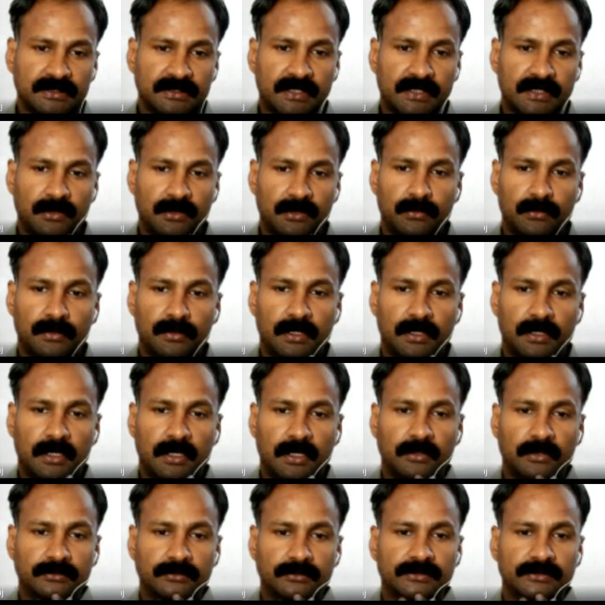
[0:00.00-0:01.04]
diode
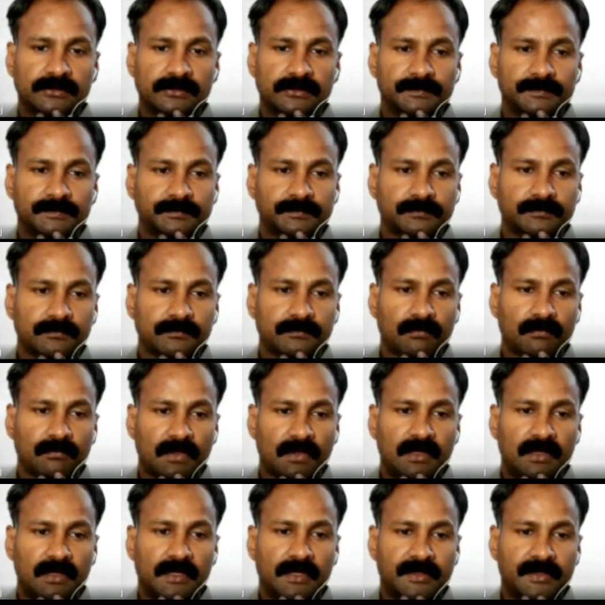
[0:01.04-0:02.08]
allows
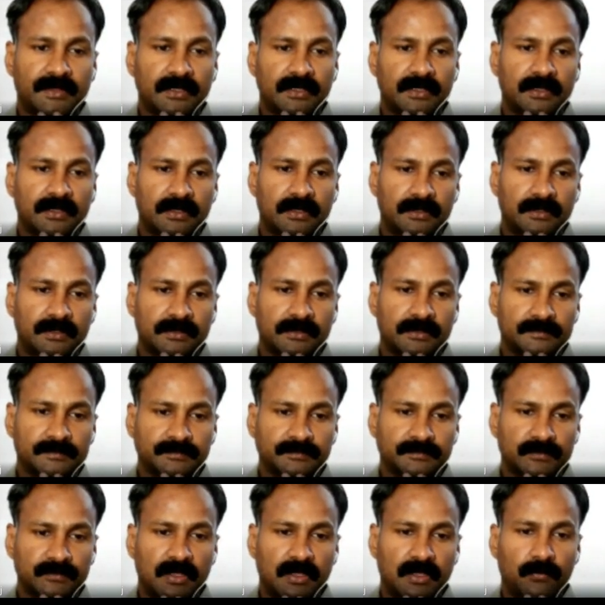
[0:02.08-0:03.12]
electric current
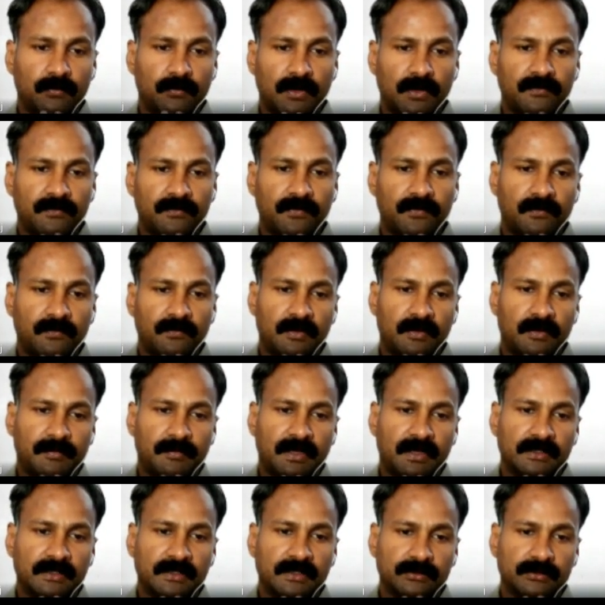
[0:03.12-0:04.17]
in one forward
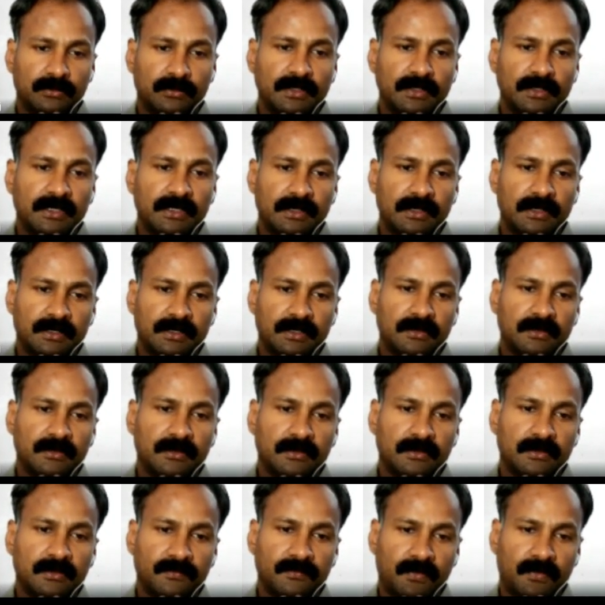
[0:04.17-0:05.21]
bias only
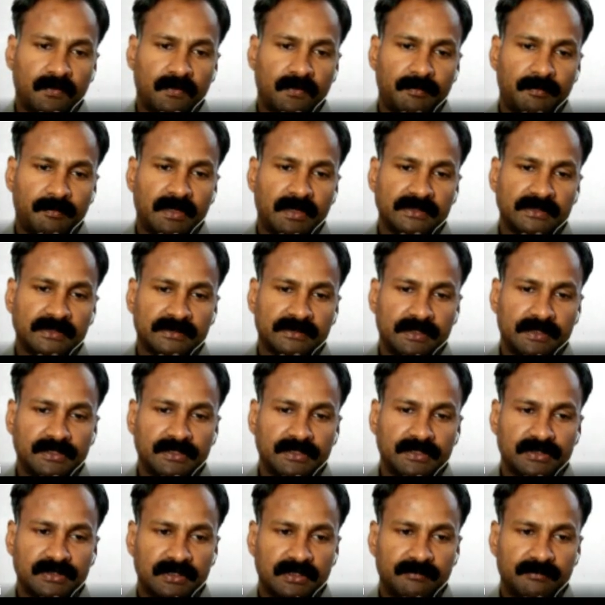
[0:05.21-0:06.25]
in forward bias
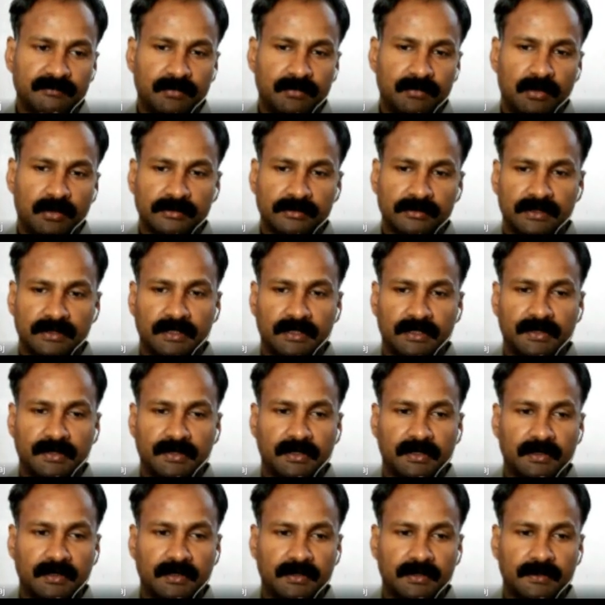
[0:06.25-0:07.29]
condition and blocks
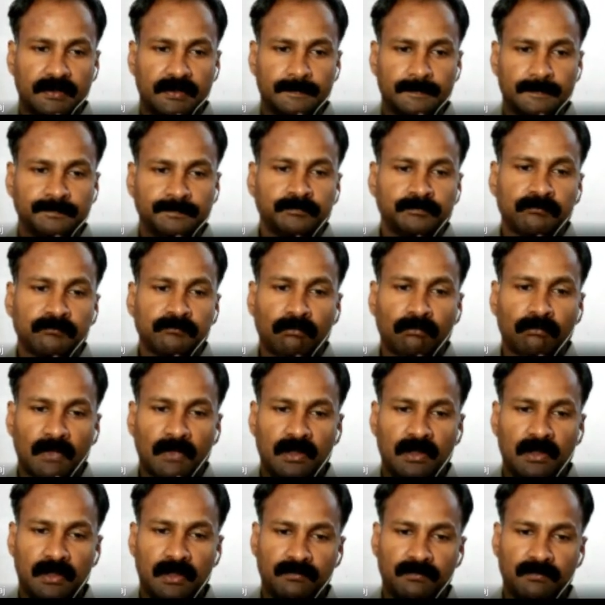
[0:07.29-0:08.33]
electric current
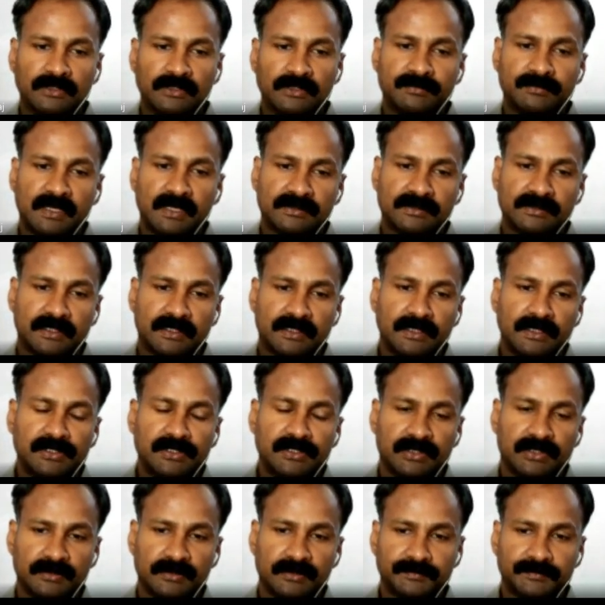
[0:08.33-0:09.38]
in reverse bias
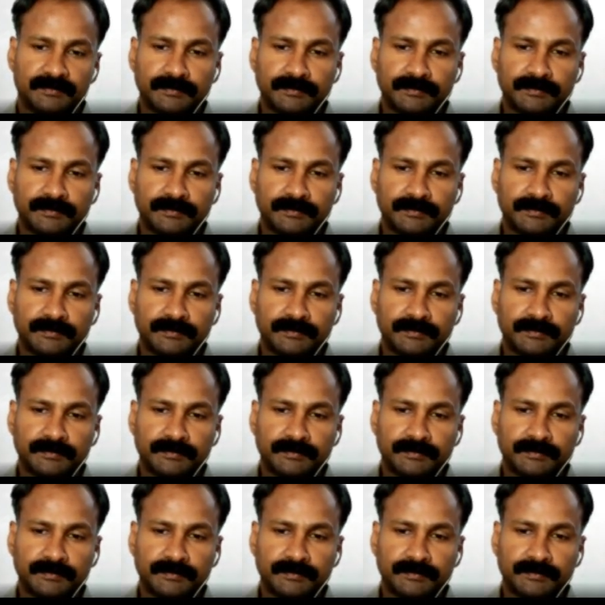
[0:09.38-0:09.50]
condition.